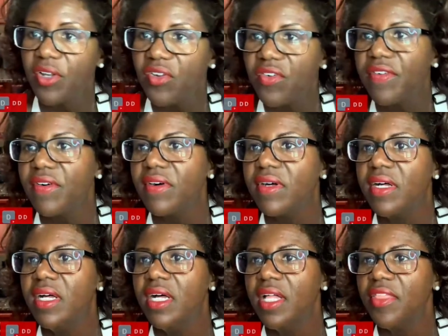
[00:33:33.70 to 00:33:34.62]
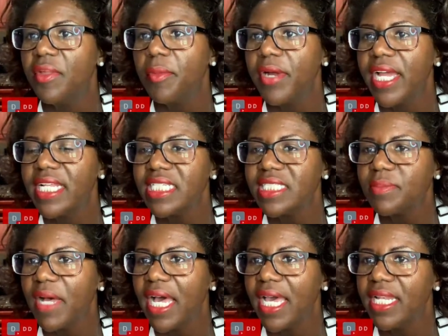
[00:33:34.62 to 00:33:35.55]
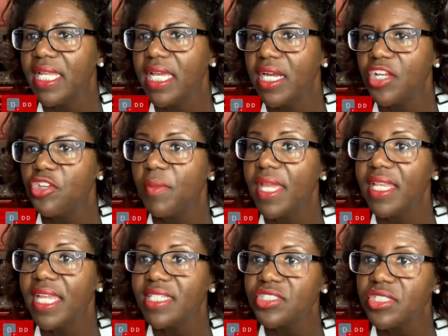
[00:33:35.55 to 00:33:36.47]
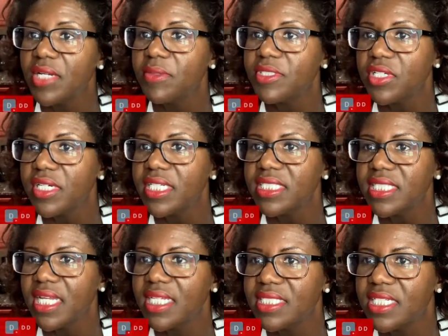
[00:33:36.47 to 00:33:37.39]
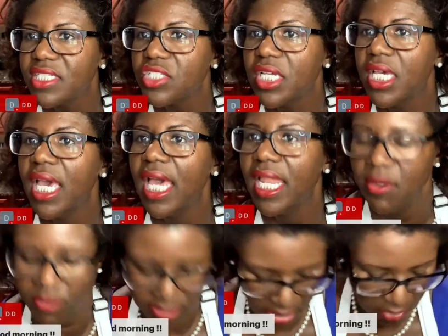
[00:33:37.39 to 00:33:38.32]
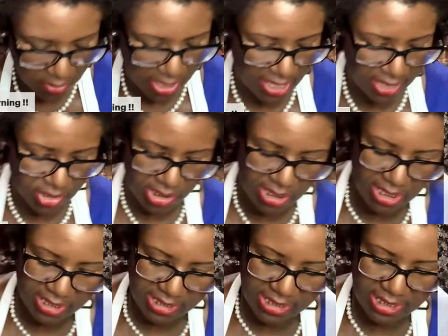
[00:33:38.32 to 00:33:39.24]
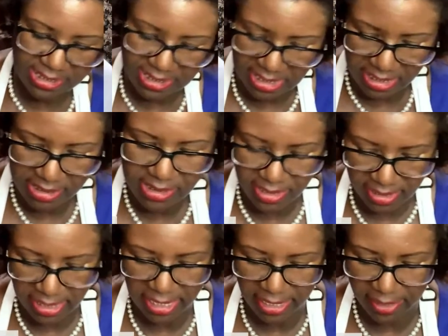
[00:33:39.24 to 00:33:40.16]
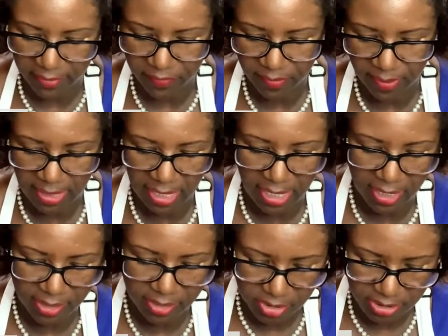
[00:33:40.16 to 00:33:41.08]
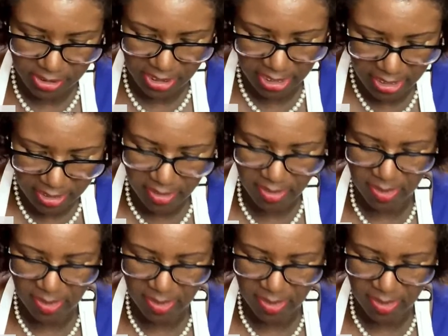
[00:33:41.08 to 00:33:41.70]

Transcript: Wonderful. The brand is Pioneer. You made yesterday with turkey sausage and it was okay. It just needed seasonings. Yeah, I understand.